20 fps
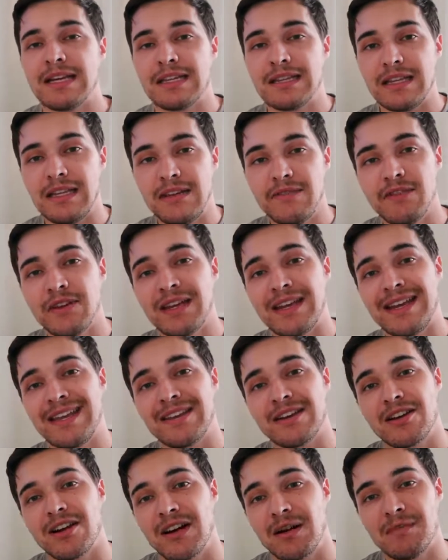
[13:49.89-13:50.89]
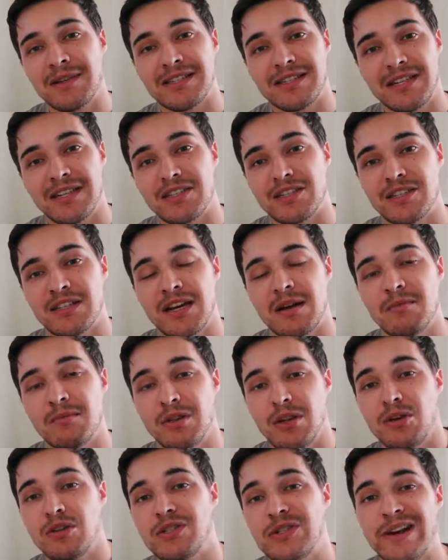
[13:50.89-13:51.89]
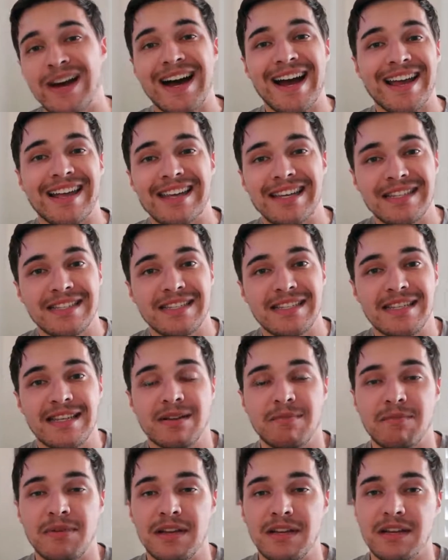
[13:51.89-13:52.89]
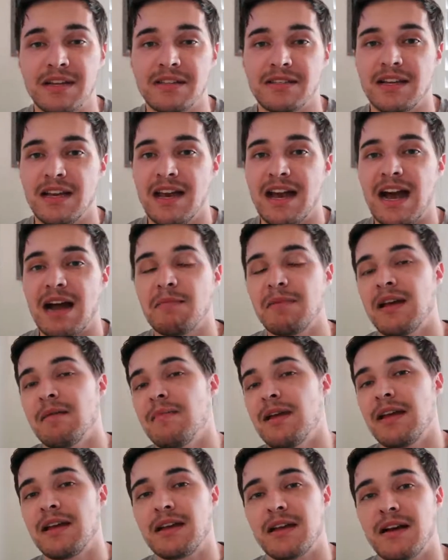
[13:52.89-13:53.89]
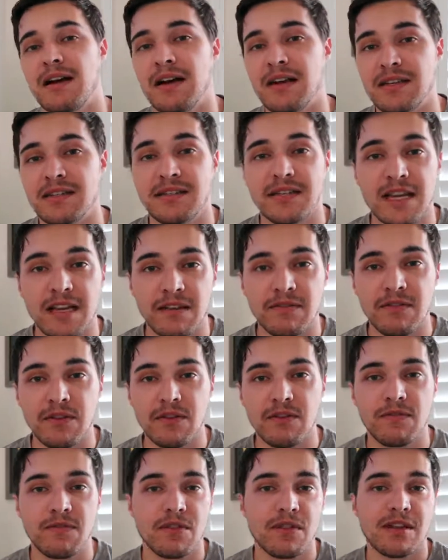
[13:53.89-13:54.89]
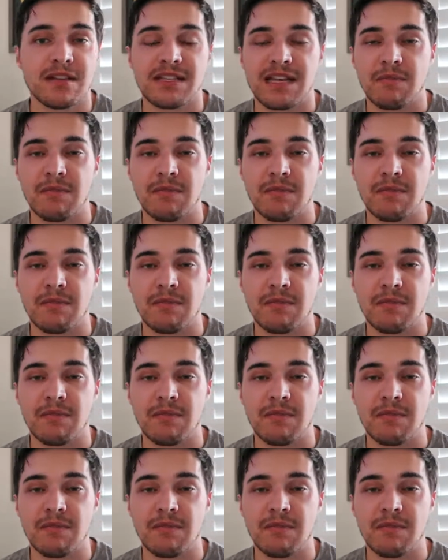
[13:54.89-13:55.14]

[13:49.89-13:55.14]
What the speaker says: leave it in the comment section down below so I can see it, because I might make a second video for this.